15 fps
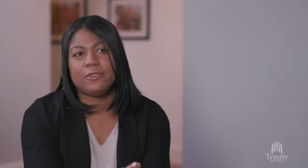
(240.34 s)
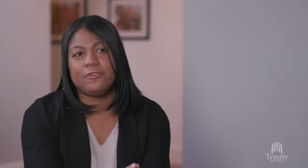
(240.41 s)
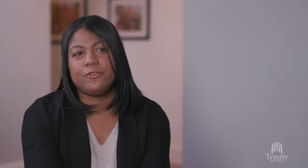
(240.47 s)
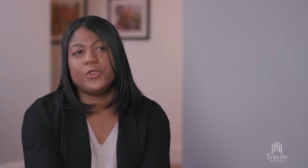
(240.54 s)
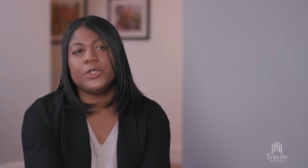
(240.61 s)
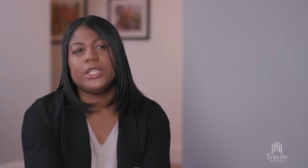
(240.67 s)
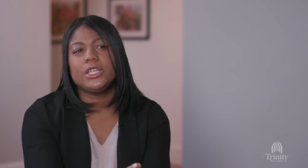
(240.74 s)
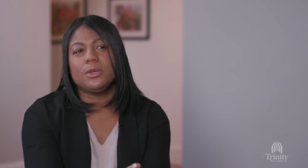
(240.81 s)

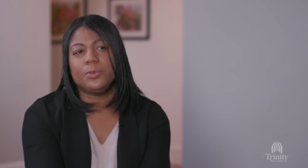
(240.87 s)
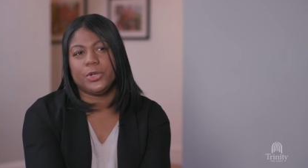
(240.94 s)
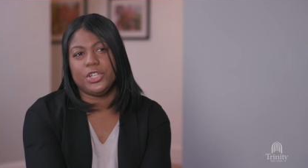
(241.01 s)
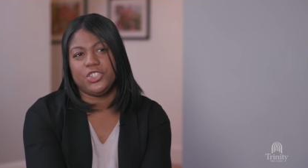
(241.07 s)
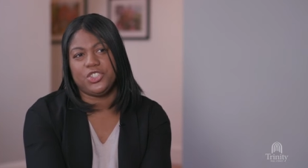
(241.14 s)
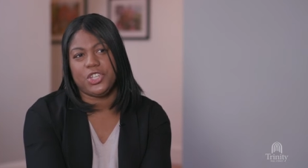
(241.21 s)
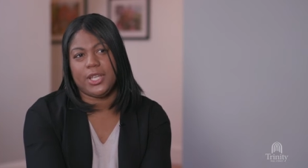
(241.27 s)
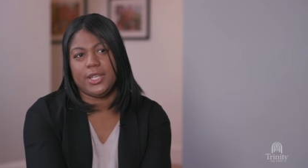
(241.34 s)
fully
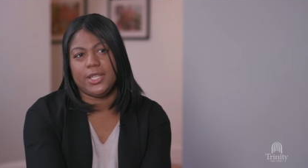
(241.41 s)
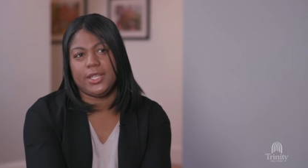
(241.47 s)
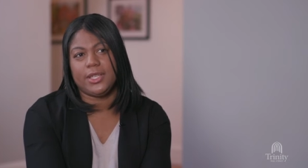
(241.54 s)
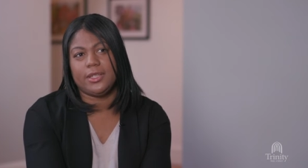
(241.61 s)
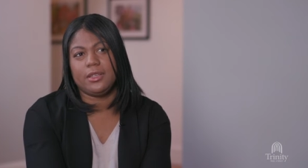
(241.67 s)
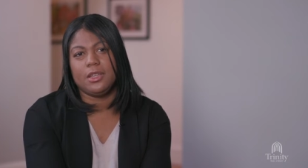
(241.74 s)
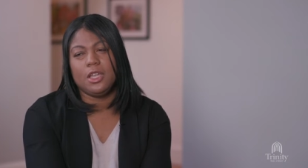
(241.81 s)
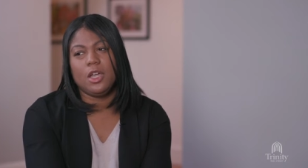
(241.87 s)

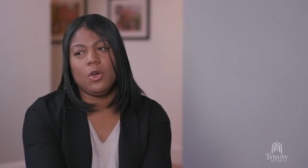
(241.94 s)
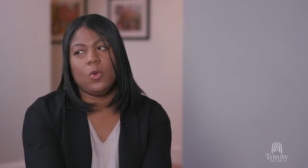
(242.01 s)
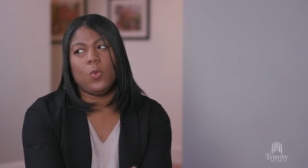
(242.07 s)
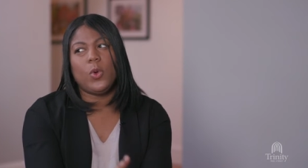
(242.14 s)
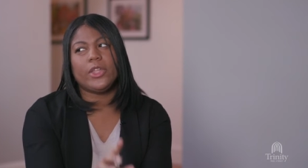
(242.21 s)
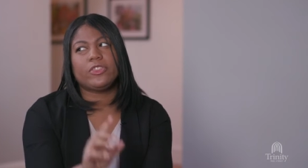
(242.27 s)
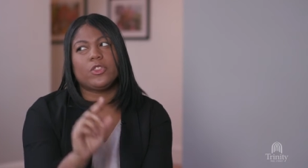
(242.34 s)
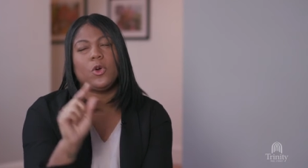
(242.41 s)
appreciated
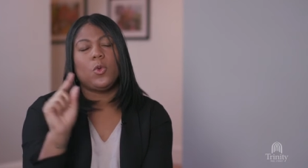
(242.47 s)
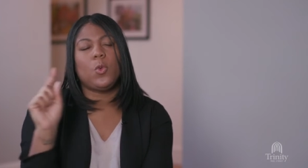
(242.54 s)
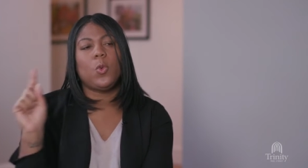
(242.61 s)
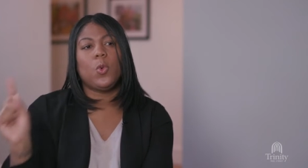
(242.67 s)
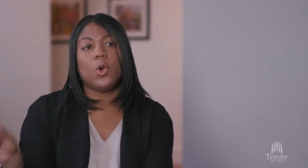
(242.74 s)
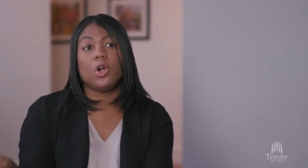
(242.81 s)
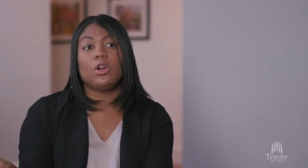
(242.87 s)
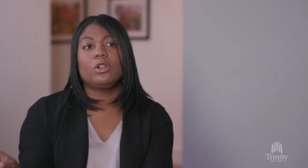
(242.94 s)
what the
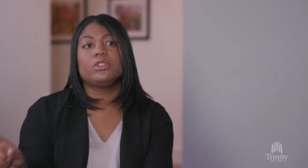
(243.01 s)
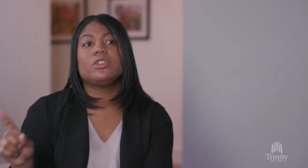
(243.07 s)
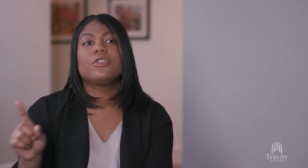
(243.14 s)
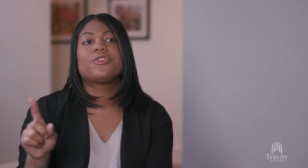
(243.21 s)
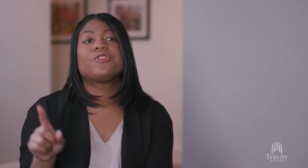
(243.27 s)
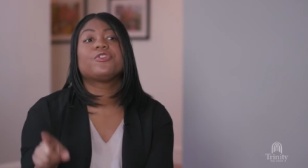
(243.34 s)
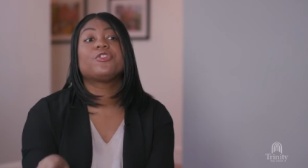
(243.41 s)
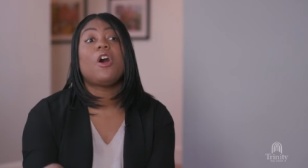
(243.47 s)
world
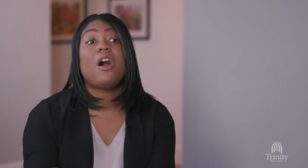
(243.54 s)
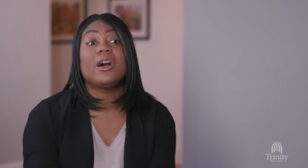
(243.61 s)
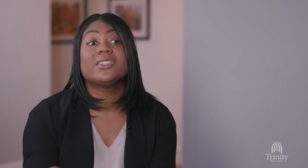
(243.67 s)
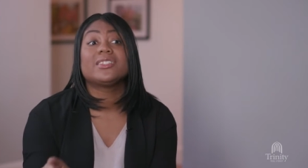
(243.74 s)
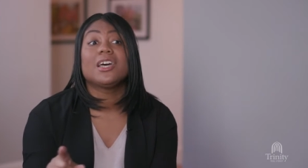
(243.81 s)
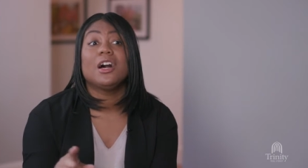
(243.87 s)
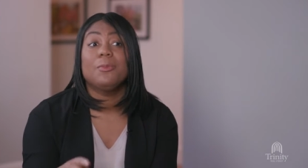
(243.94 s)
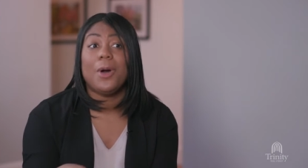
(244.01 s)

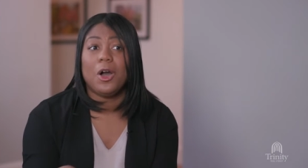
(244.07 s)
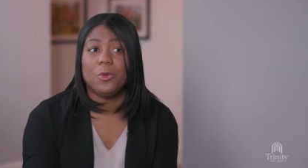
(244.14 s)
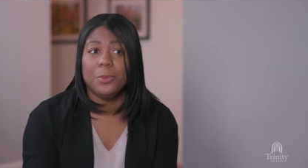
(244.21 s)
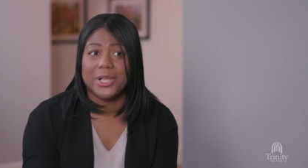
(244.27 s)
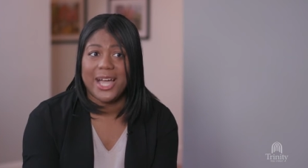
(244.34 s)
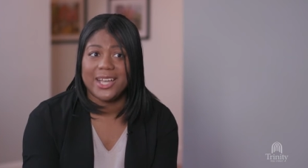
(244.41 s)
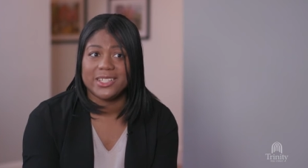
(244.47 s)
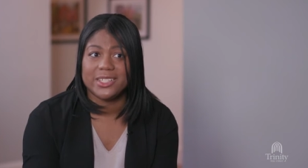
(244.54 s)
thought about
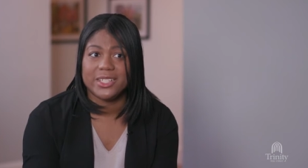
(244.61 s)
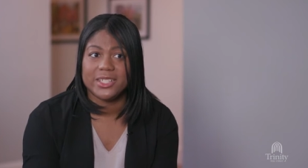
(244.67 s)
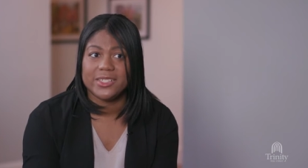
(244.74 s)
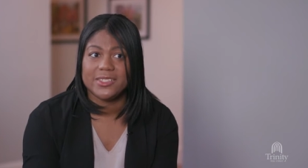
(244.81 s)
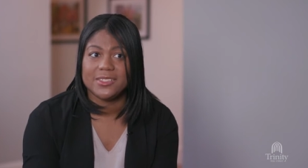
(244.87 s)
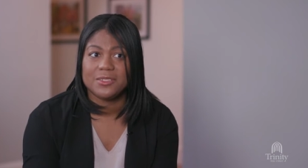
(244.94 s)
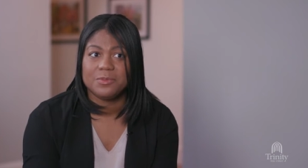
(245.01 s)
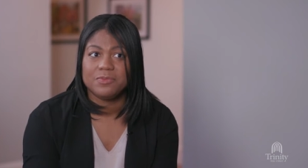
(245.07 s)

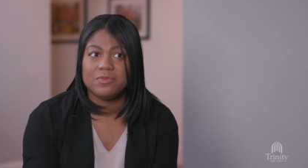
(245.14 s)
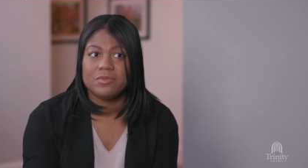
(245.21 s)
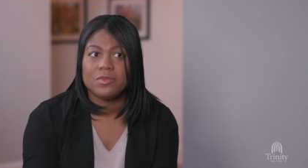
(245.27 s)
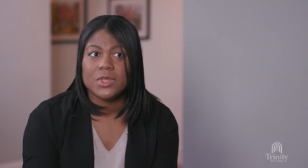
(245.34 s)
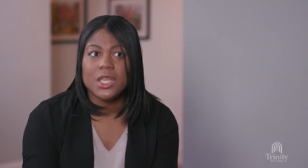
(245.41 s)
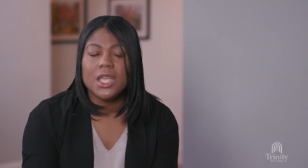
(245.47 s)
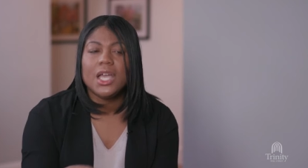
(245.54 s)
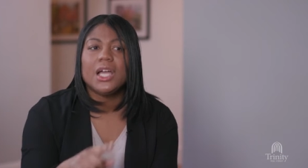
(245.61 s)
blackness right.
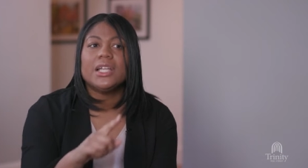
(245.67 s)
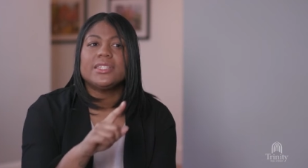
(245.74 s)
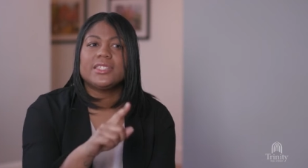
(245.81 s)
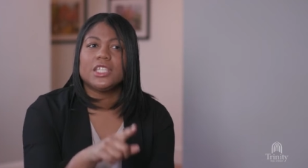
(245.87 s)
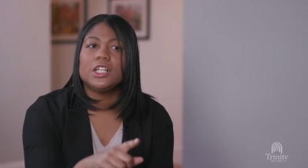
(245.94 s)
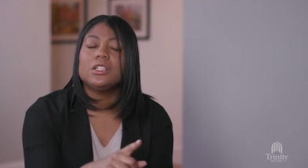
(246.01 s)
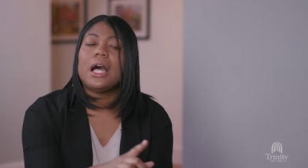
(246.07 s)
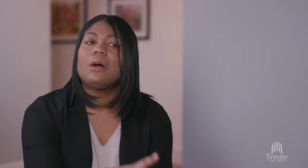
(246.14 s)

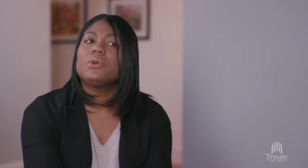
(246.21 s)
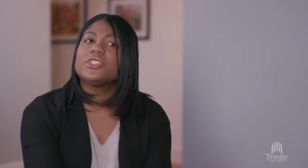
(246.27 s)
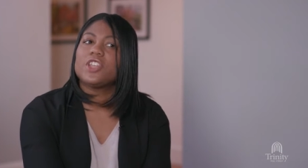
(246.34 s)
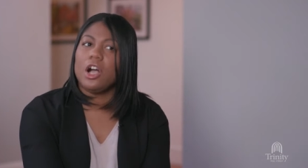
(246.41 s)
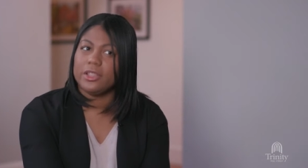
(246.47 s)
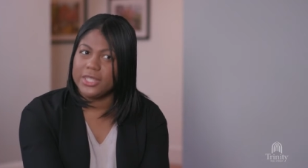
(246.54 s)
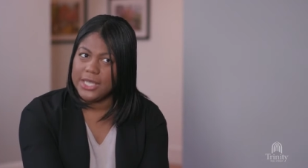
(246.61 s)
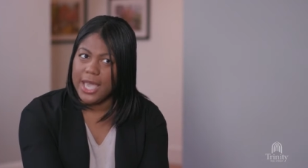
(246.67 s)
until I was
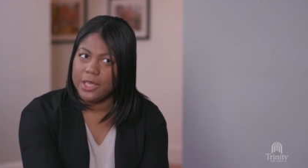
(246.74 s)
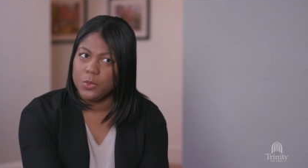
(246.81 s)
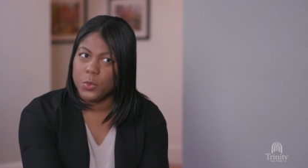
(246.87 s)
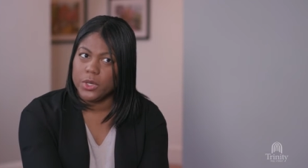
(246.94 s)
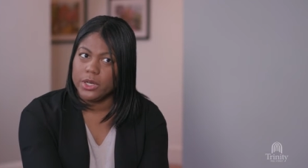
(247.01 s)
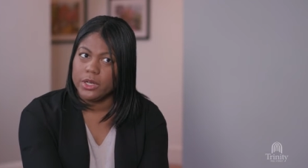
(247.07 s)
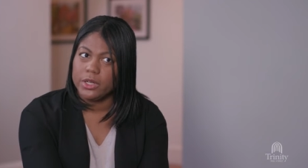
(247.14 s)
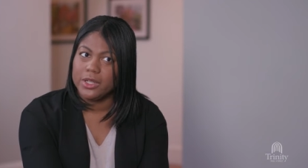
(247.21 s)
called the N
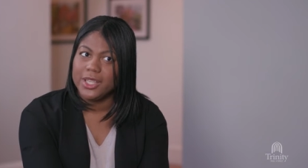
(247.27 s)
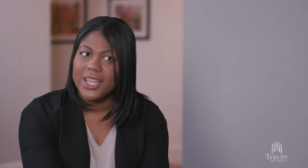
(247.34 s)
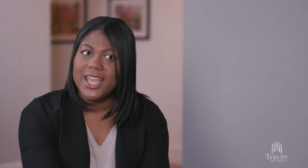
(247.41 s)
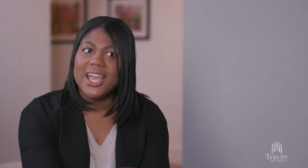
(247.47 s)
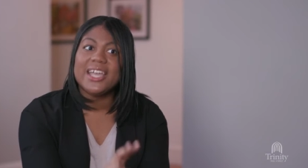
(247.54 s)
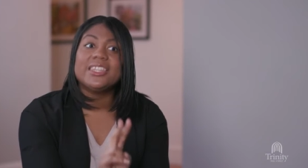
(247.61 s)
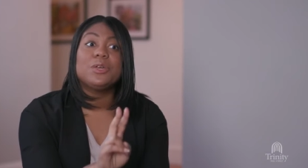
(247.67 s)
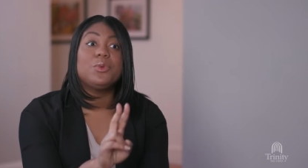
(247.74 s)
word,
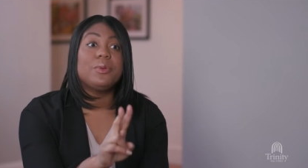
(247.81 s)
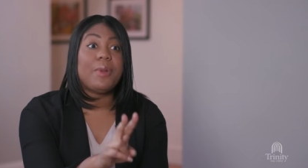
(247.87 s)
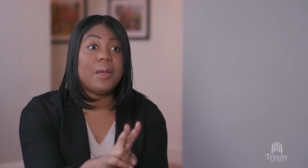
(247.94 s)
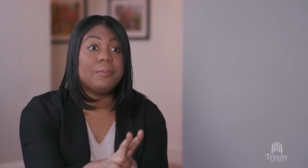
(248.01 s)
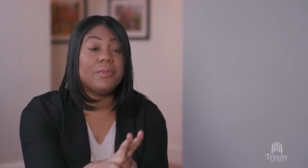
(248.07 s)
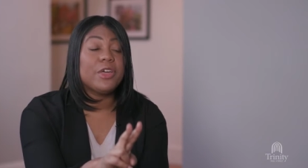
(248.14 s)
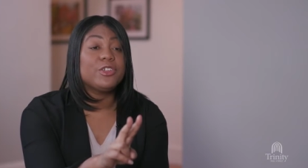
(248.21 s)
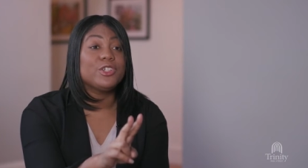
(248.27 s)
and then when my
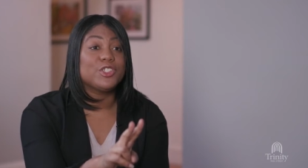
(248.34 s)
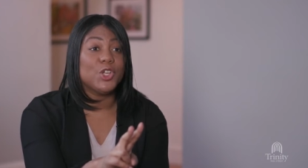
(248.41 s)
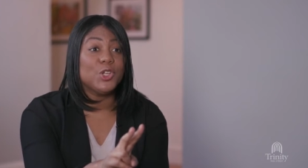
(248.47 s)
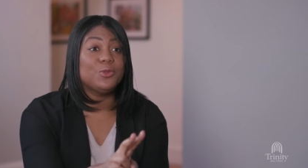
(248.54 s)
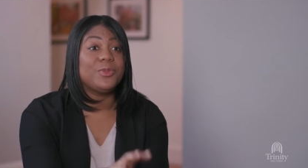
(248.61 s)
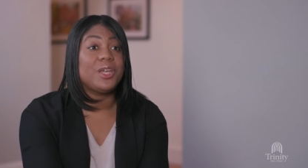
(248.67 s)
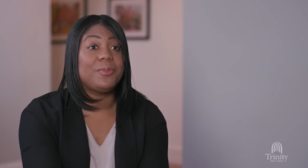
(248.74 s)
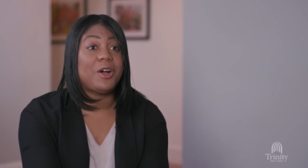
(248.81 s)
mother
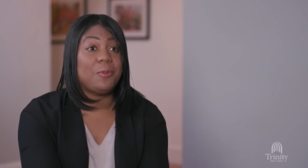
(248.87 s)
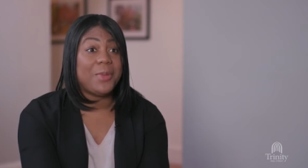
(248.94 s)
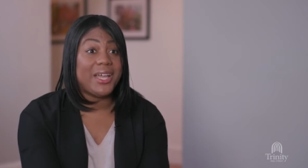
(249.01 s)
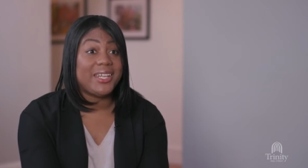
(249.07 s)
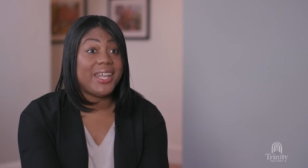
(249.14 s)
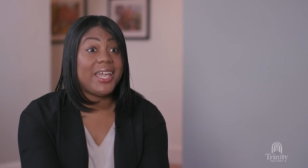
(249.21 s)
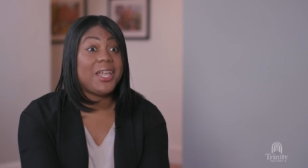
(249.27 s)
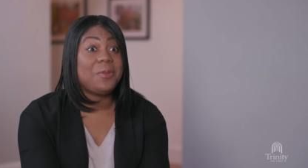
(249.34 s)
told me about
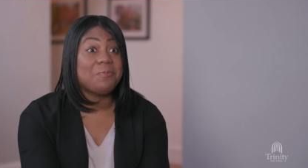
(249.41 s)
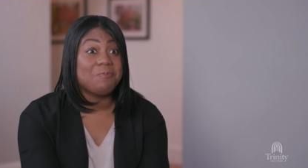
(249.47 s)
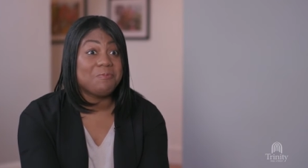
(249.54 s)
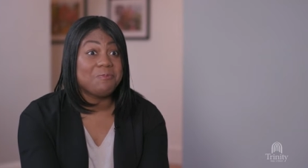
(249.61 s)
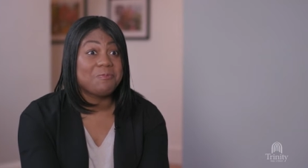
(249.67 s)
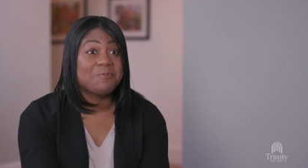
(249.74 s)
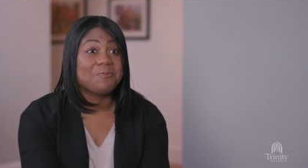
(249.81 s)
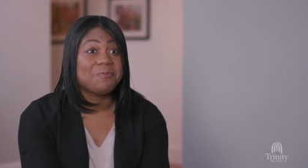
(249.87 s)
my
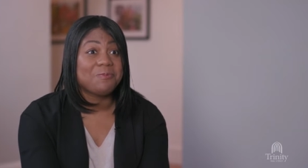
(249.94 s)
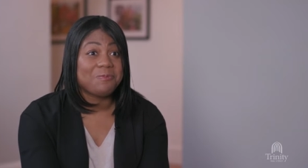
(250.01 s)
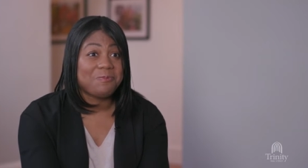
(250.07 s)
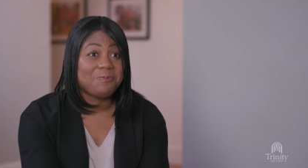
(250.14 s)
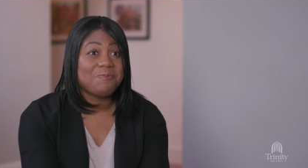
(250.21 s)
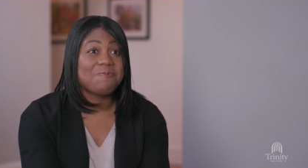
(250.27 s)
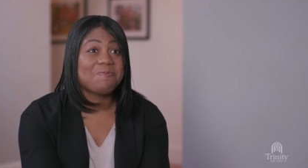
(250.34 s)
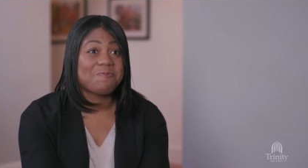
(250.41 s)
name.
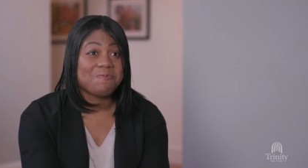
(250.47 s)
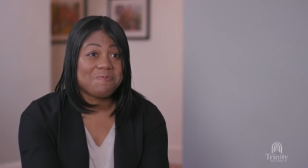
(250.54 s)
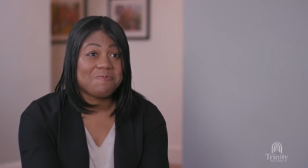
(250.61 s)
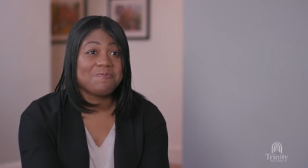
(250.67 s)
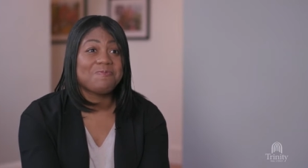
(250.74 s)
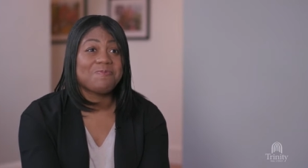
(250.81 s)
Mm. Tell